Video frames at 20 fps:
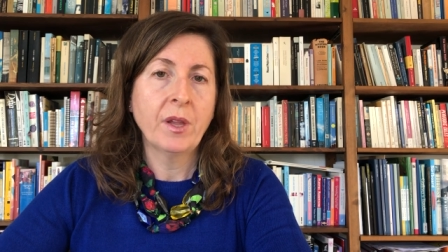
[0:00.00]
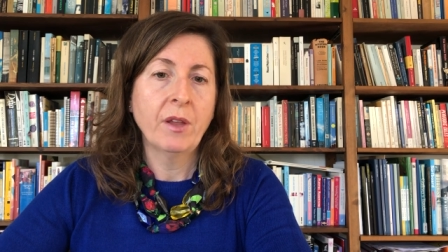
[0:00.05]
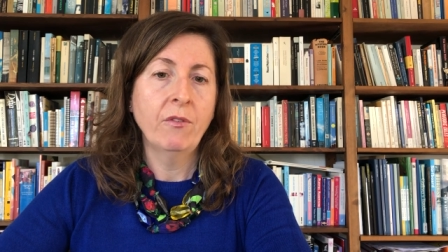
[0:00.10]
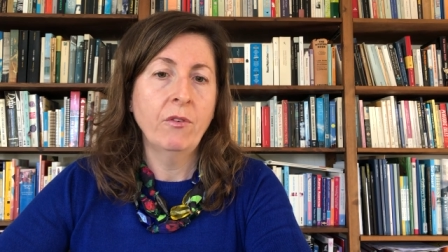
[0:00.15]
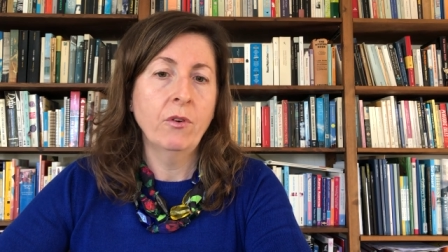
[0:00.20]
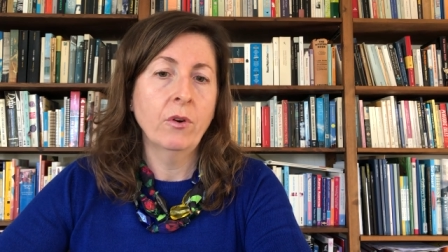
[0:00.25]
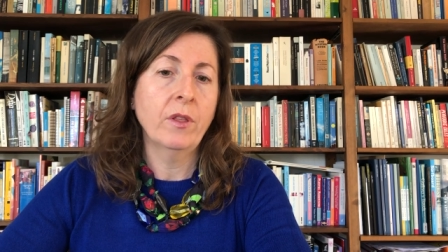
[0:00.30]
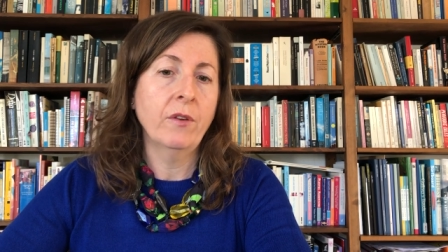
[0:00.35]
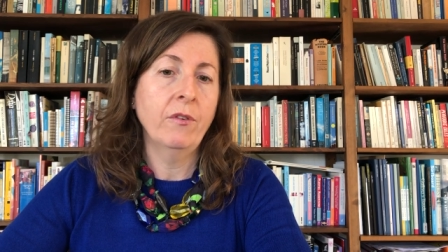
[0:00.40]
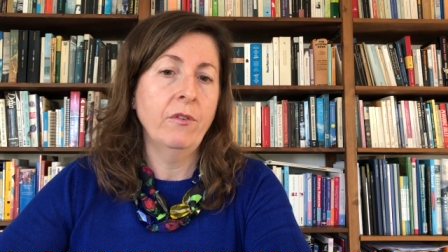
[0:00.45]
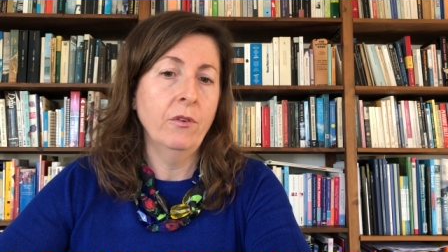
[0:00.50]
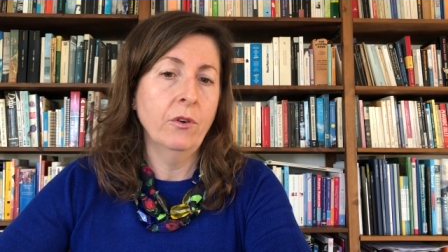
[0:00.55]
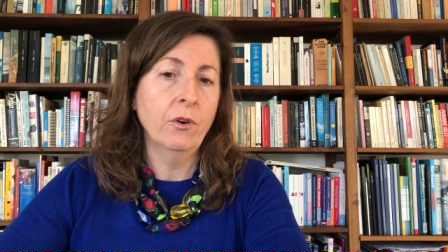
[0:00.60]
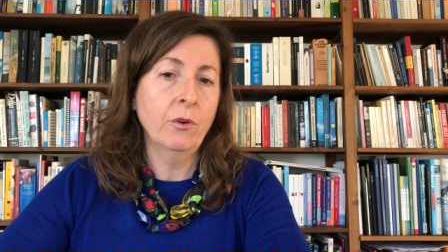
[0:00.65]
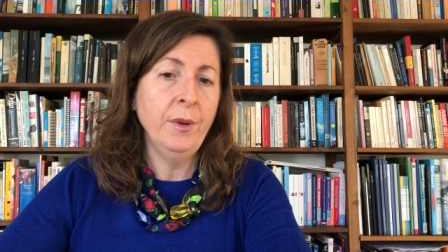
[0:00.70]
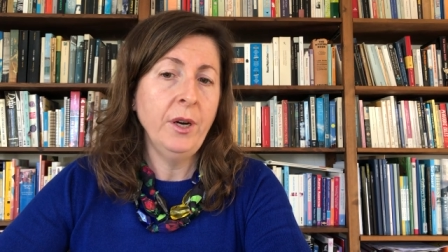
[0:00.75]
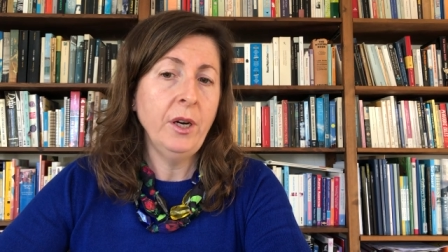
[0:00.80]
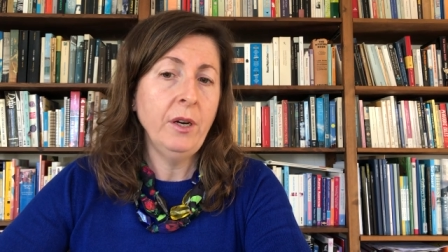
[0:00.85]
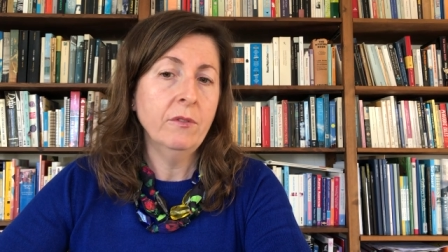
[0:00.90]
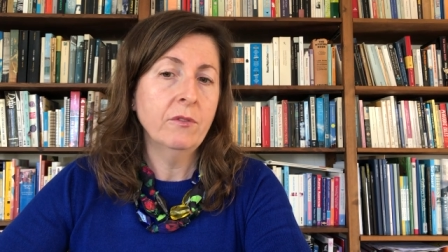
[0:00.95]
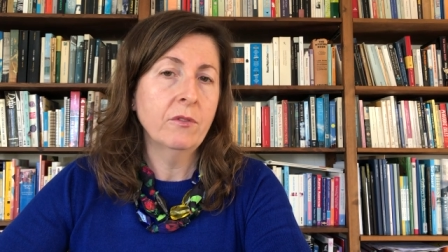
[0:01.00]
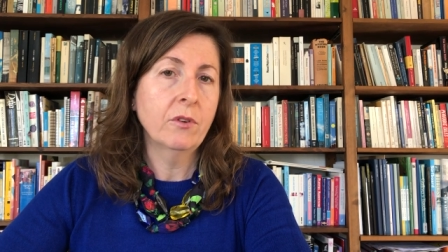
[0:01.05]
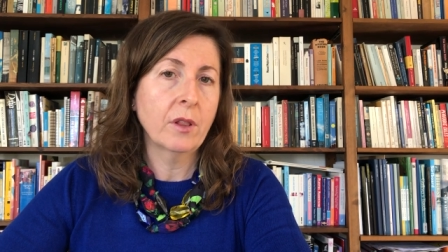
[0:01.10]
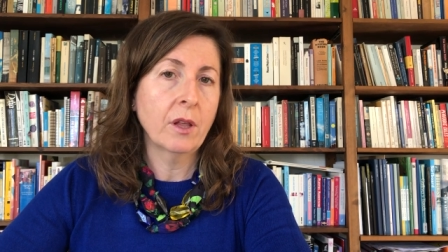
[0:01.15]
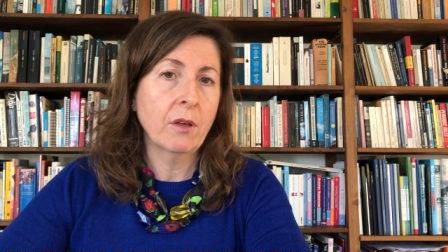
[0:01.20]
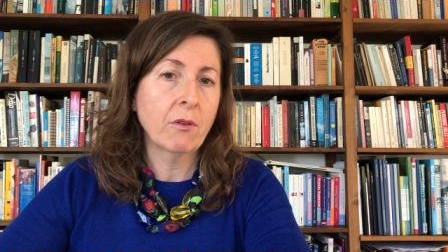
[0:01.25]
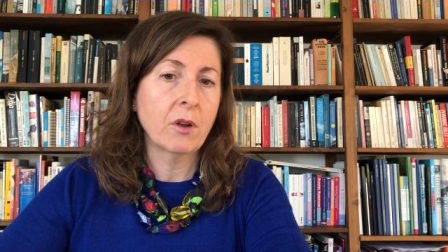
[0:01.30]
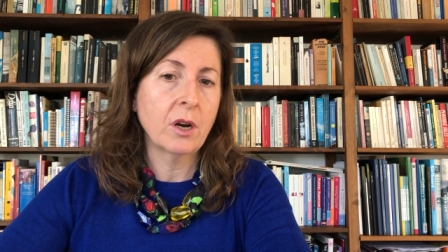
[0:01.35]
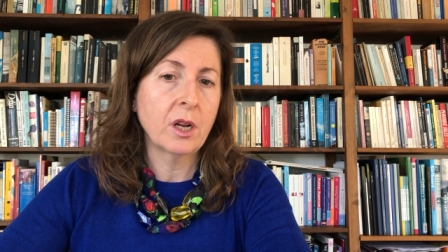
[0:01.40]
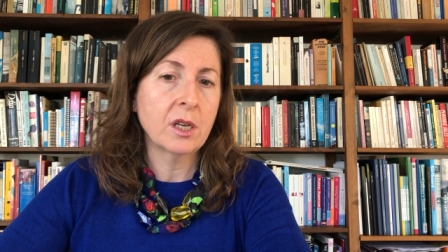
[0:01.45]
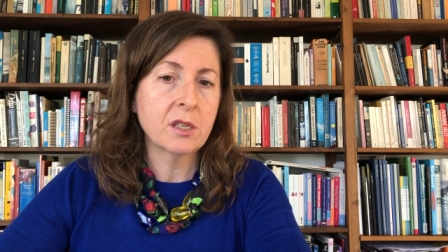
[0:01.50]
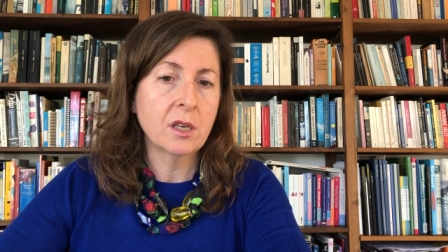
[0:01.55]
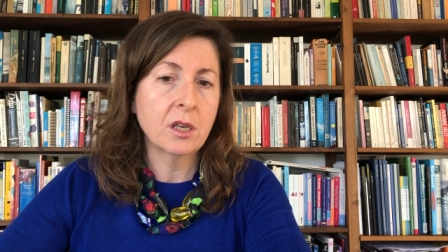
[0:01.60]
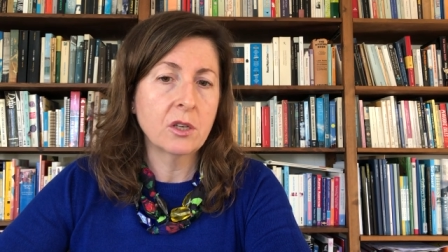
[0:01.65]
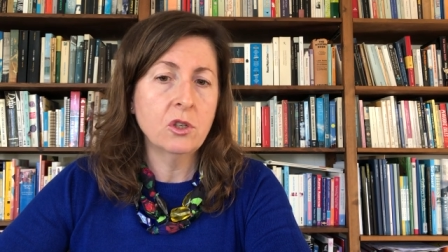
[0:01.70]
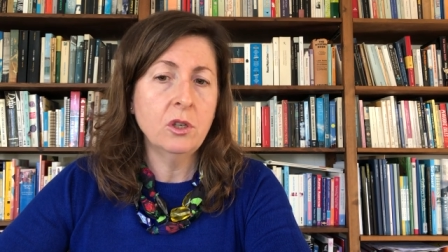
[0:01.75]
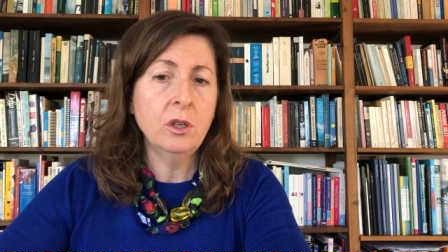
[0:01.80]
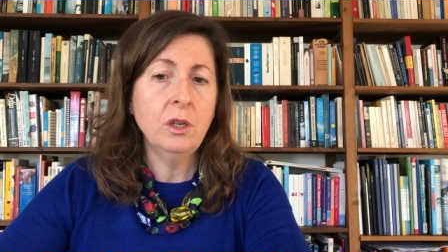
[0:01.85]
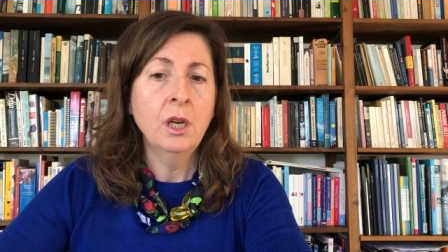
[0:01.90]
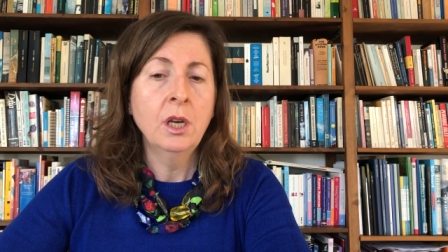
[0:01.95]
For the former, for the
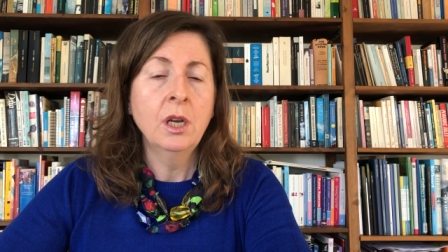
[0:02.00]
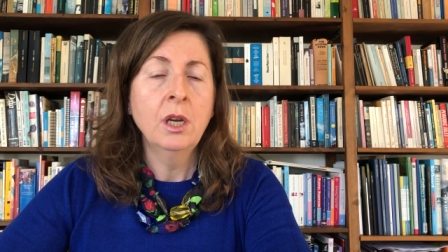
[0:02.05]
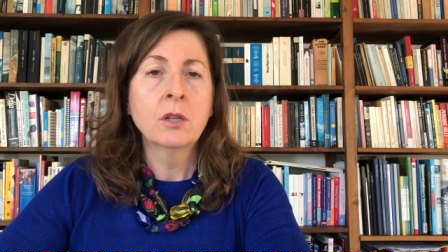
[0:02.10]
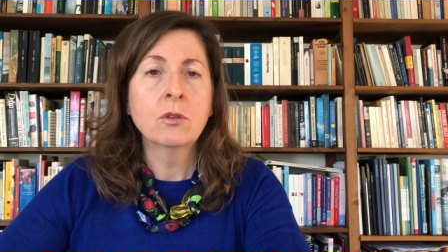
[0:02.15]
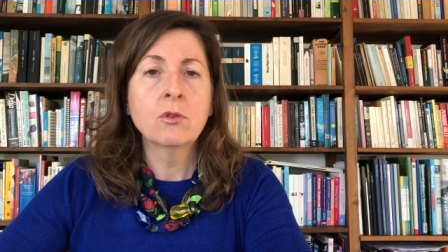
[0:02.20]
authorization,